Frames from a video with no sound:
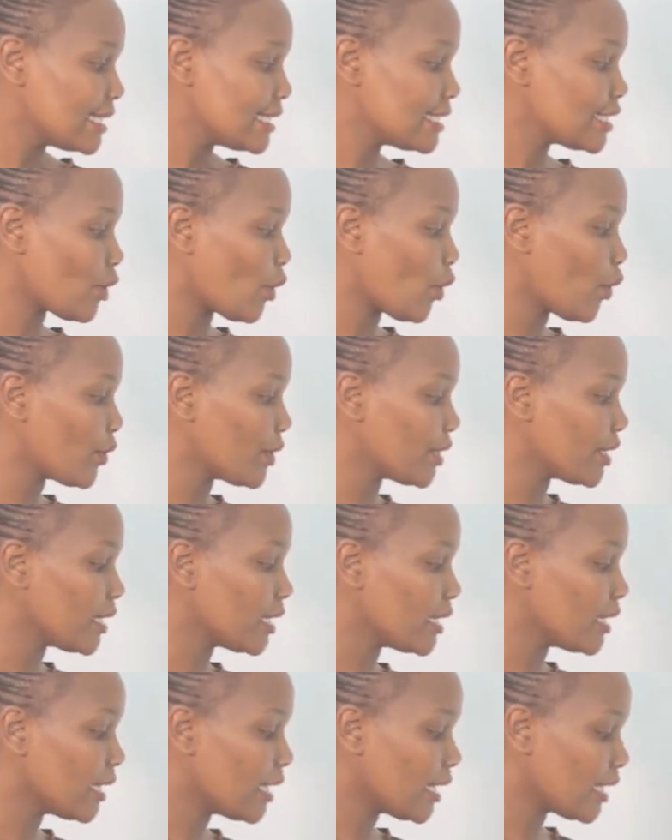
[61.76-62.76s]
it on
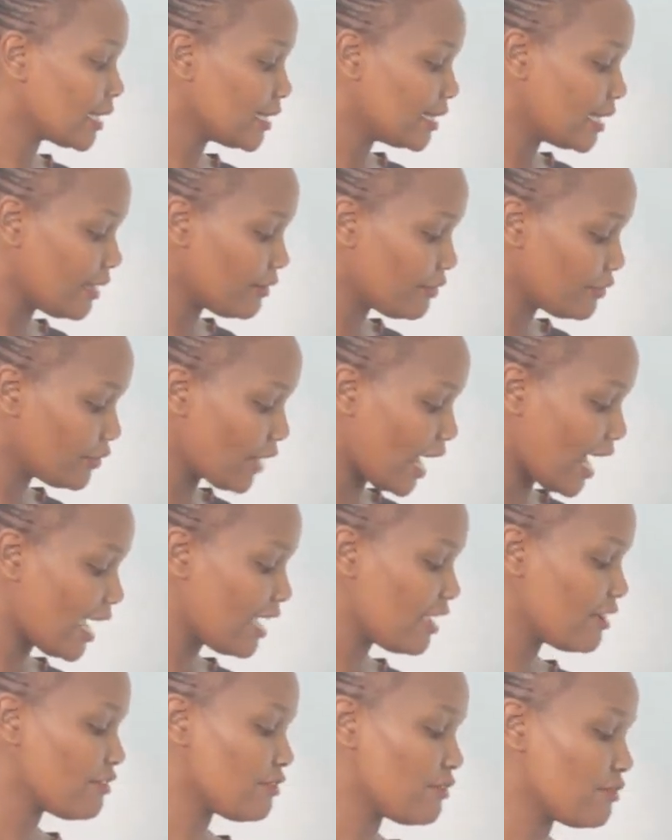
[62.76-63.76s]
the
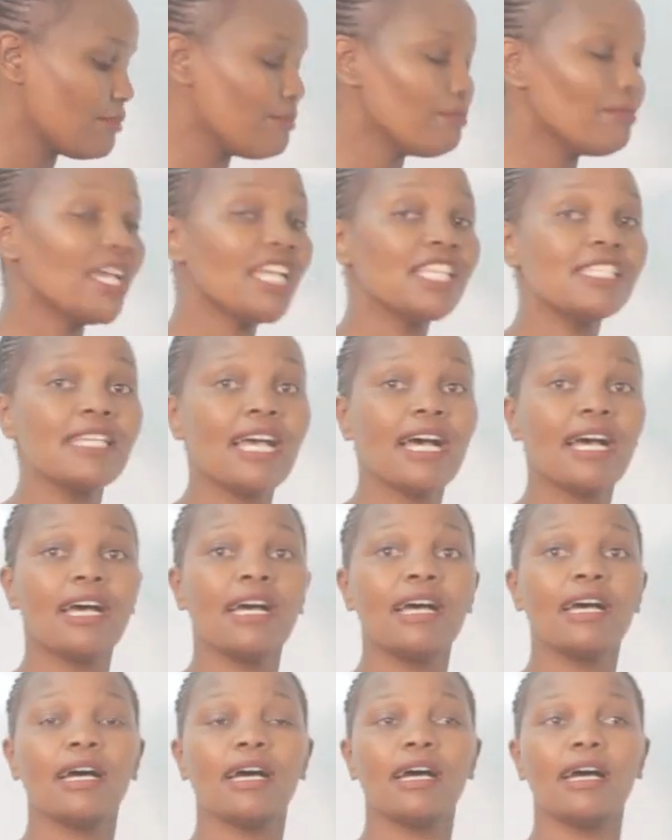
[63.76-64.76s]
5 major
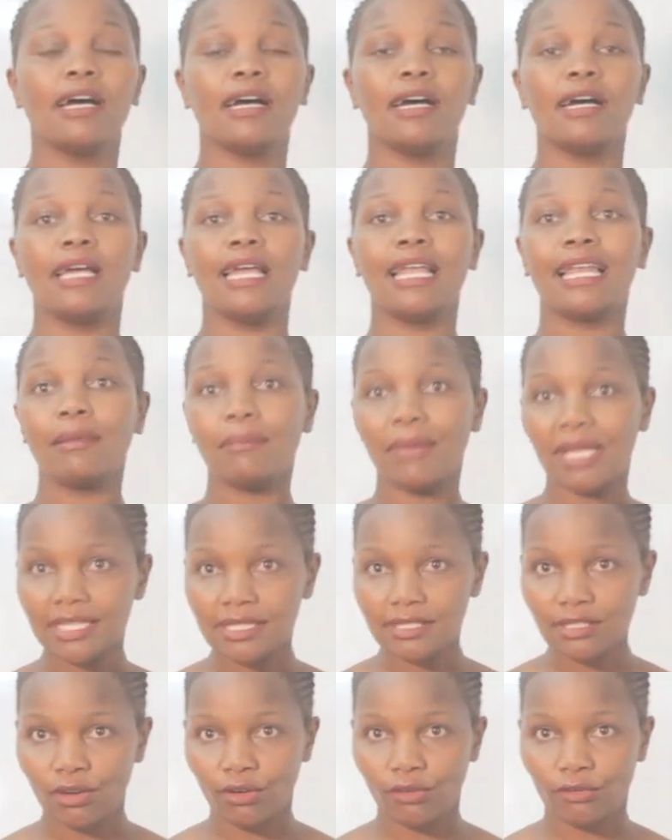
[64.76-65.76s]

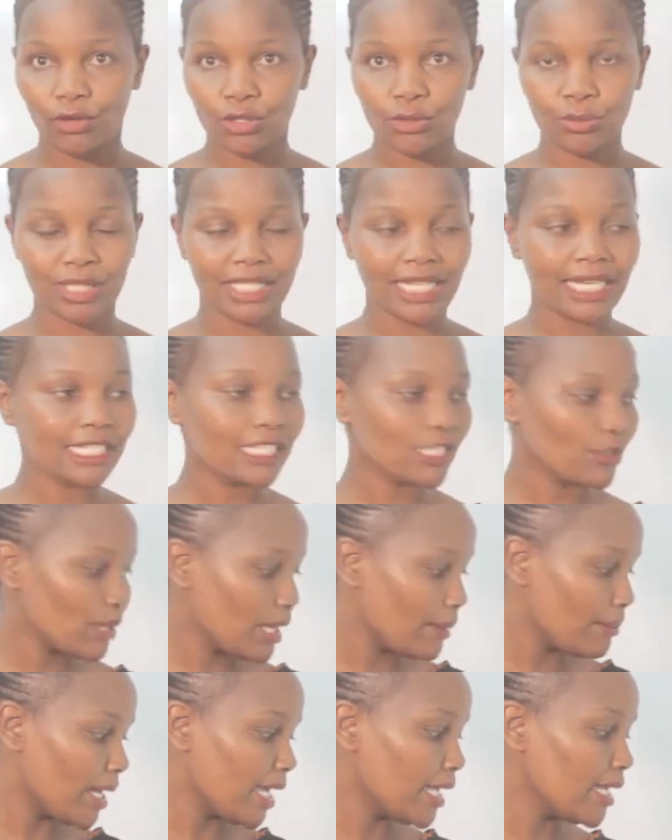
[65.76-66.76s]
elements of hospitality,
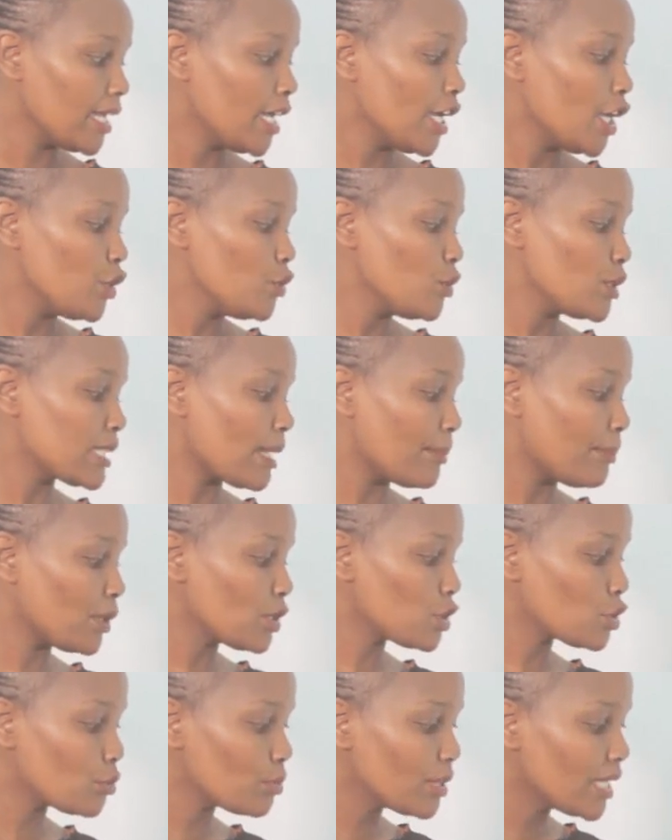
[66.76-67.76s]
whereby you're
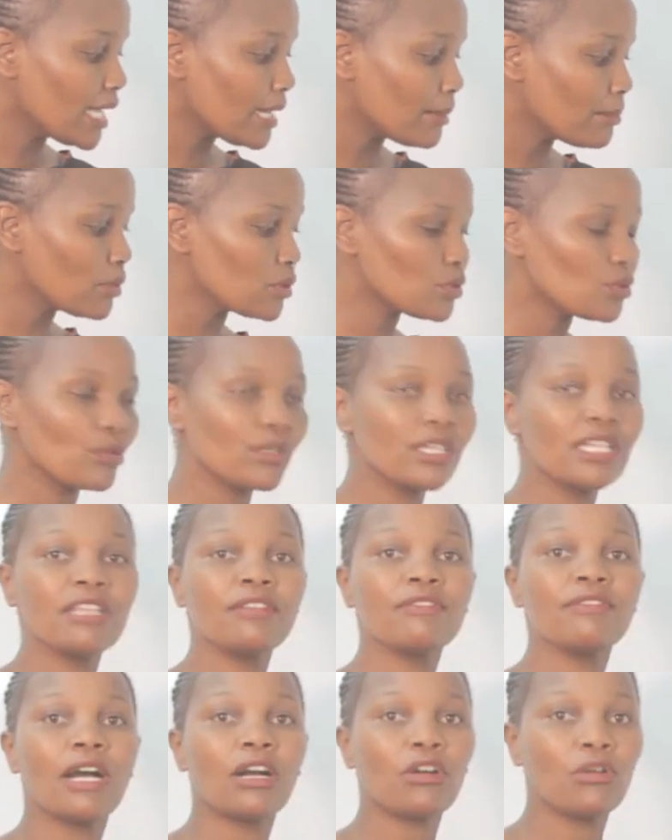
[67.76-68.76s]
supposed to be able to
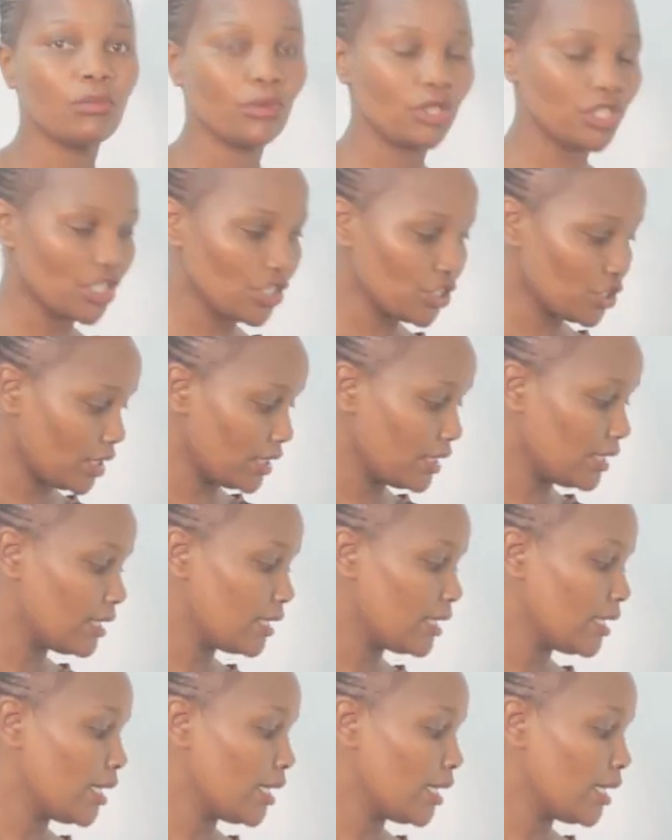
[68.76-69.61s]
give accommodation,